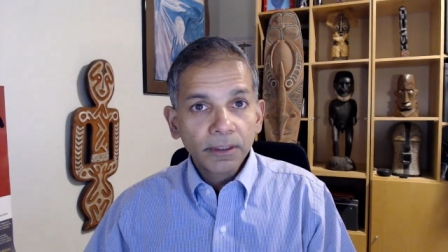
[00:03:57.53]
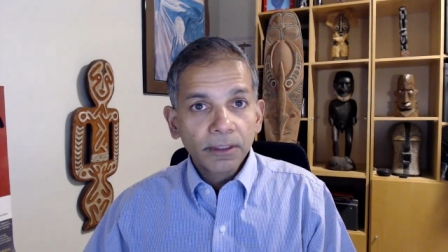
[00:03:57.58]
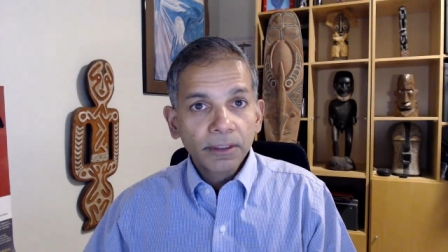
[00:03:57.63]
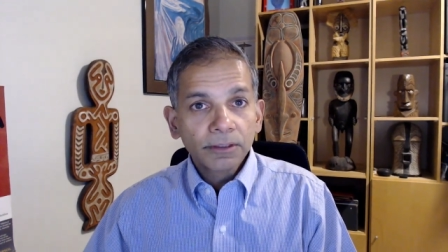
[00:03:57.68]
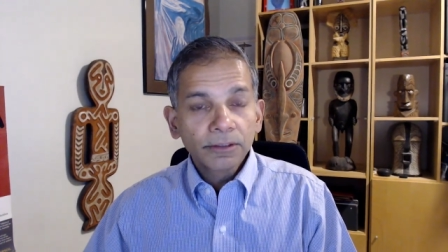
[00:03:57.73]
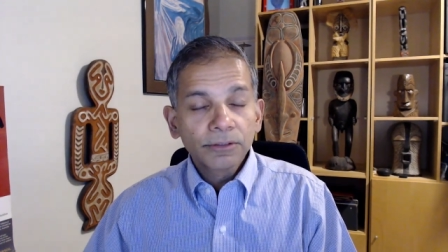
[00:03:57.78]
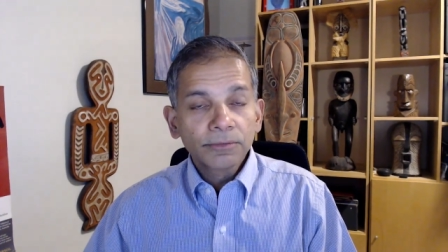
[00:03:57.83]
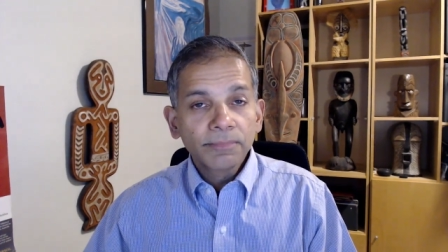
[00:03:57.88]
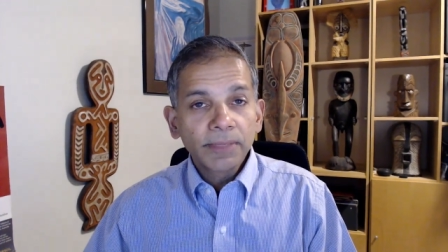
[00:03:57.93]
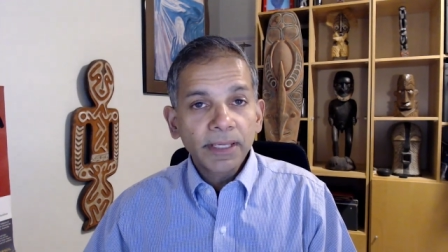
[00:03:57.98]

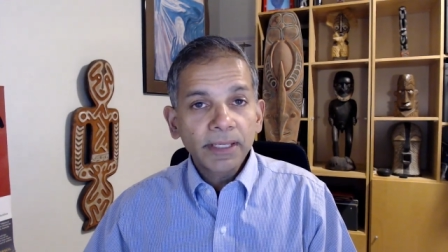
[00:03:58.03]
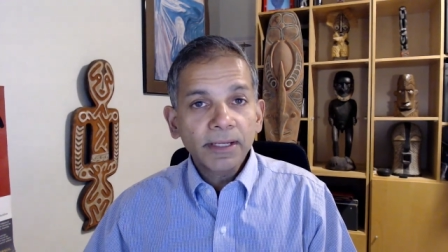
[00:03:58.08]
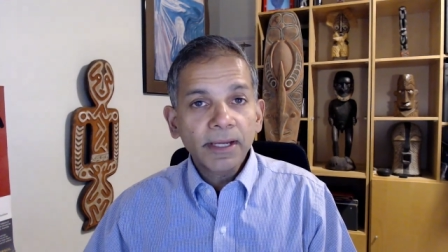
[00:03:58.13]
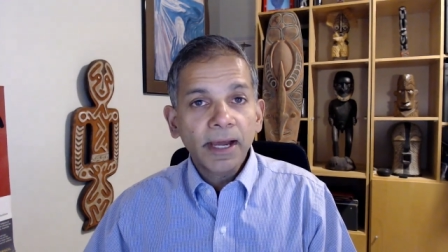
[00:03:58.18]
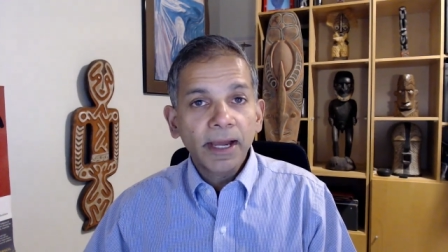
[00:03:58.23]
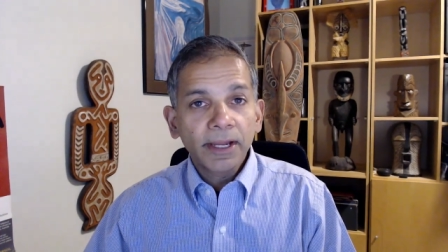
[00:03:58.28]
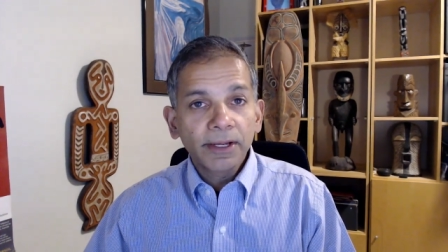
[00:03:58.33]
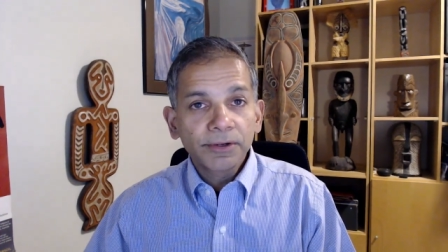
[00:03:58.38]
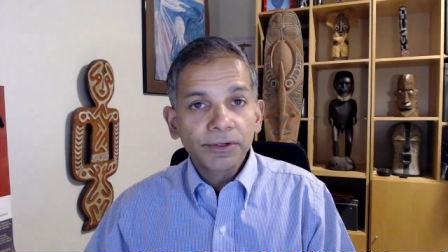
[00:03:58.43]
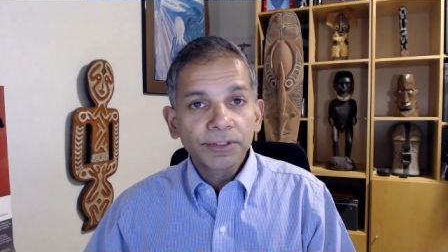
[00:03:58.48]
to make
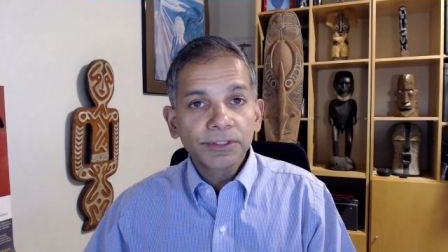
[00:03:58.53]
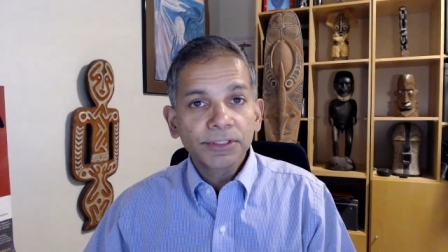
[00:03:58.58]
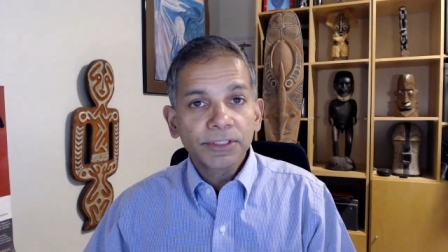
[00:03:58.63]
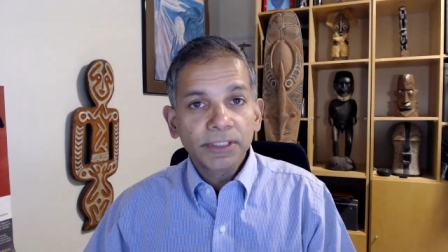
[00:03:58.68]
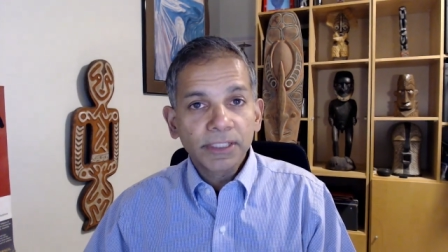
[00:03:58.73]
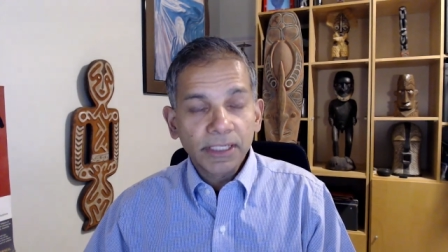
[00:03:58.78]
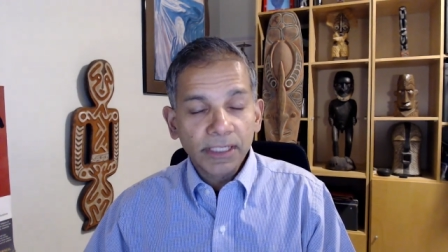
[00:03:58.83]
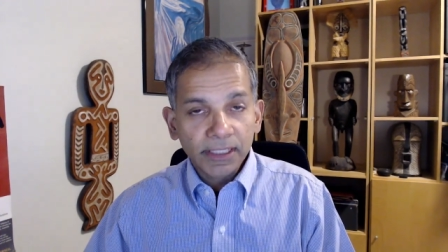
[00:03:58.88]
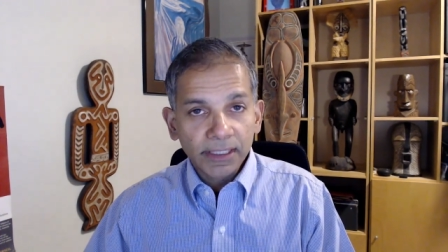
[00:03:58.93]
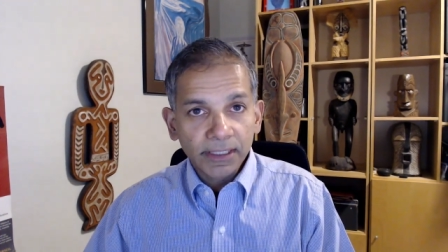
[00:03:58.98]

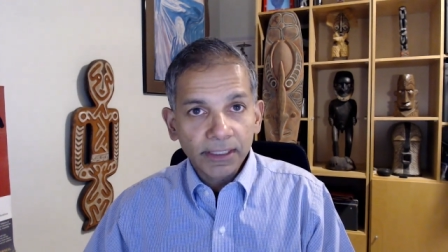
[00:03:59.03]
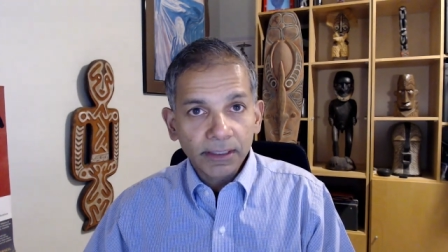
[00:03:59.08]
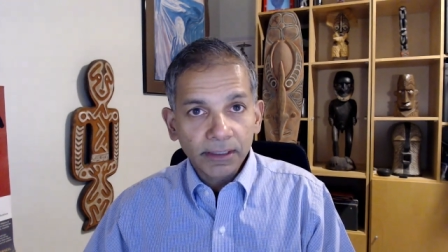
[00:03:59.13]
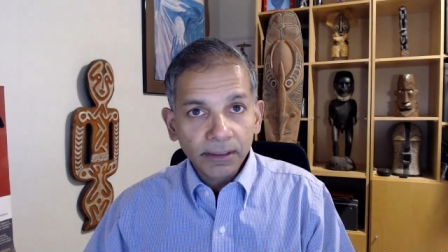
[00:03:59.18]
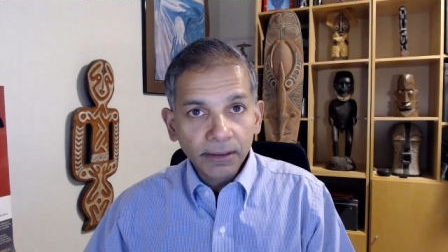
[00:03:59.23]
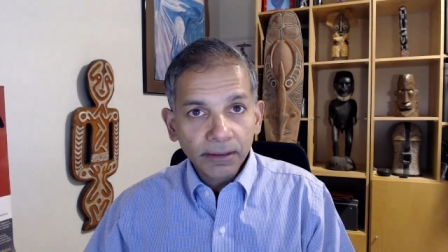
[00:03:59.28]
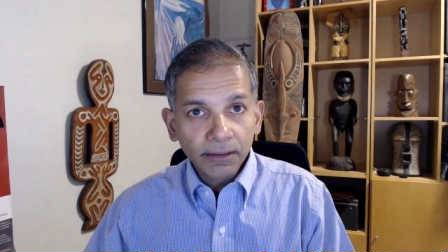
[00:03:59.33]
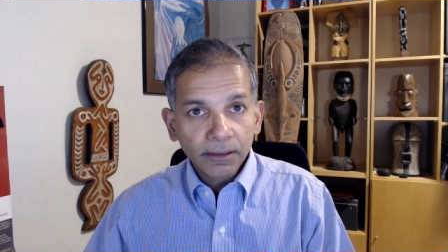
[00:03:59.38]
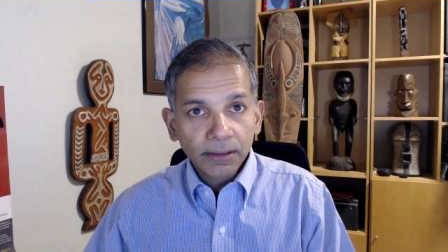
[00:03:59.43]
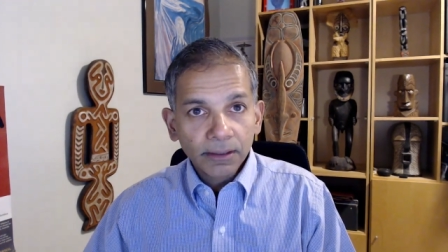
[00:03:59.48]
hydrogen
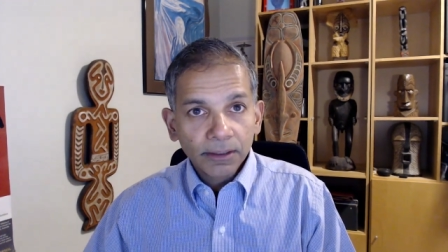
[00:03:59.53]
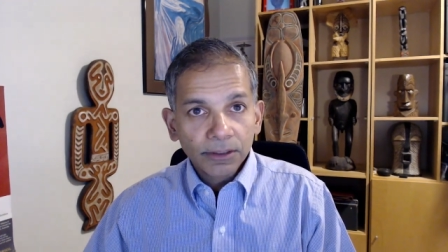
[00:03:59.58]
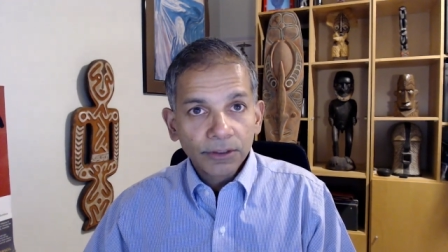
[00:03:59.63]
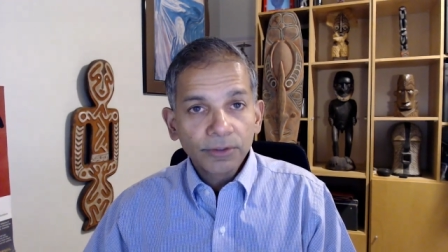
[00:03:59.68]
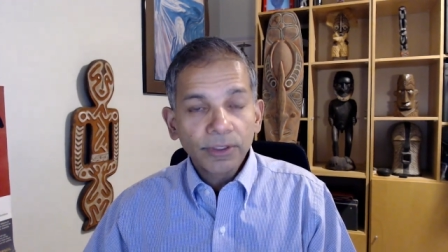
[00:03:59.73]
clean you